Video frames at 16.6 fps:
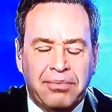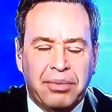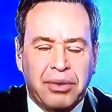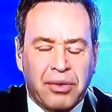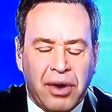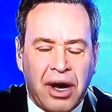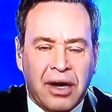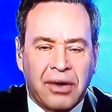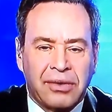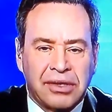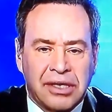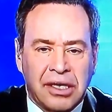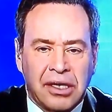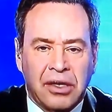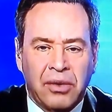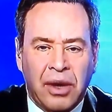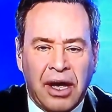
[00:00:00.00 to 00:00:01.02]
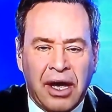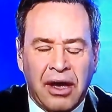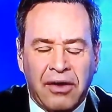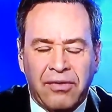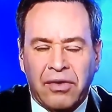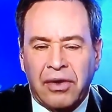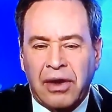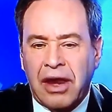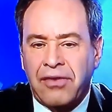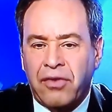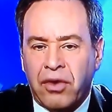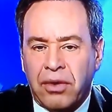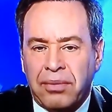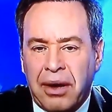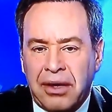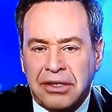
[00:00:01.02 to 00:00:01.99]
bureaucracy you have, in any
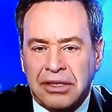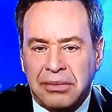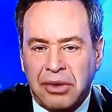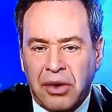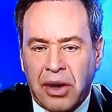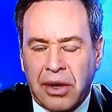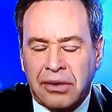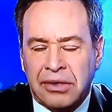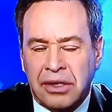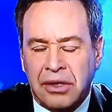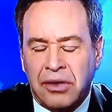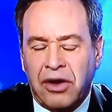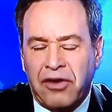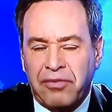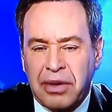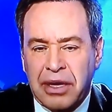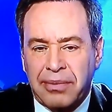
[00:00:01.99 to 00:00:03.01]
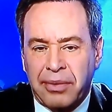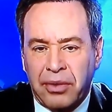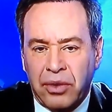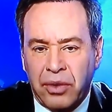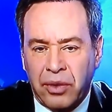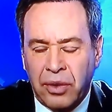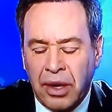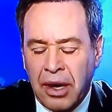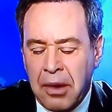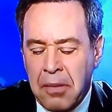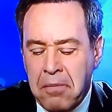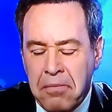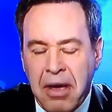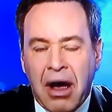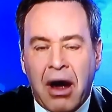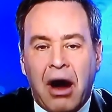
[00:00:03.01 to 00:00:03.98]
foreign policy bureaucracy, you have people who
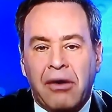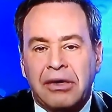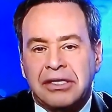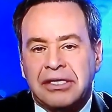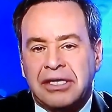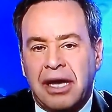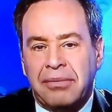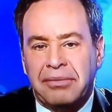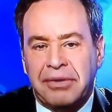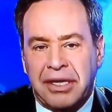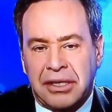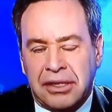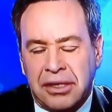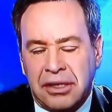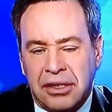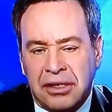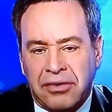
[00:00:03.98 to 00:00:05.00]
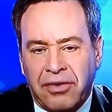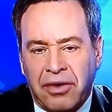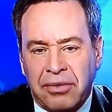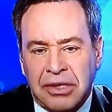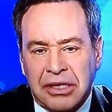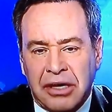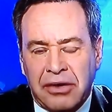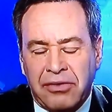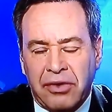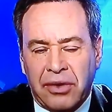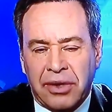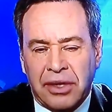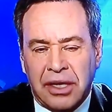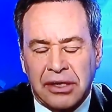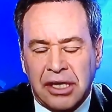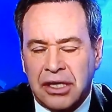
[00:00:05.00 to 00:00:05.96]
are at some distance from the center of the
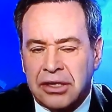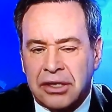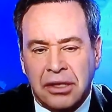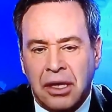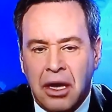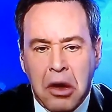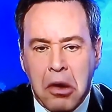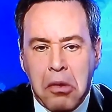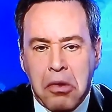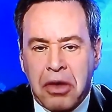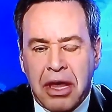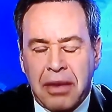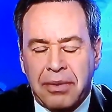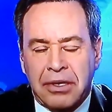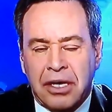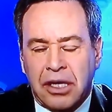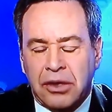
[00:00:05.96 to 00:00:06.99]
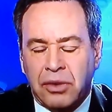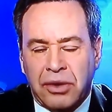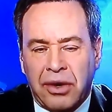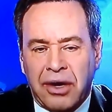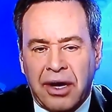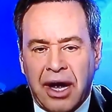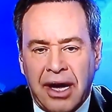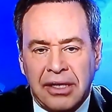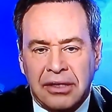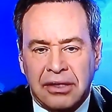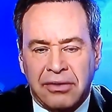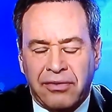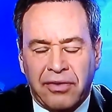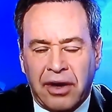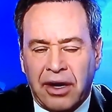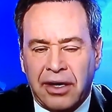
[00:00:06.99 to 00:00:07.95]
organization, who keep in touch with all kinds
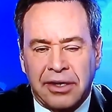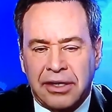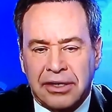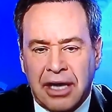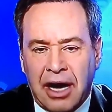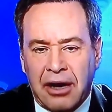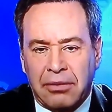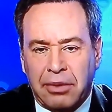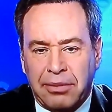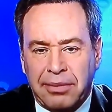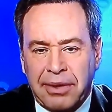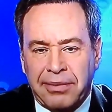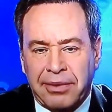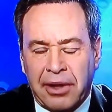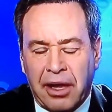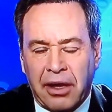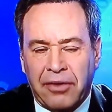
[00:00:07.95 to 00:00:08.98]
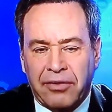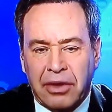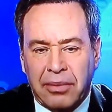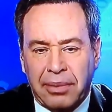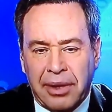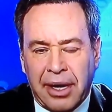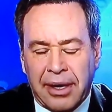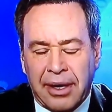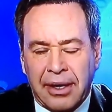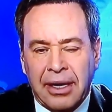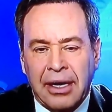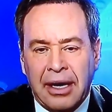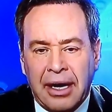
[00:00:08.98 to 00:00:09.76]
of undesirable people all over the planet.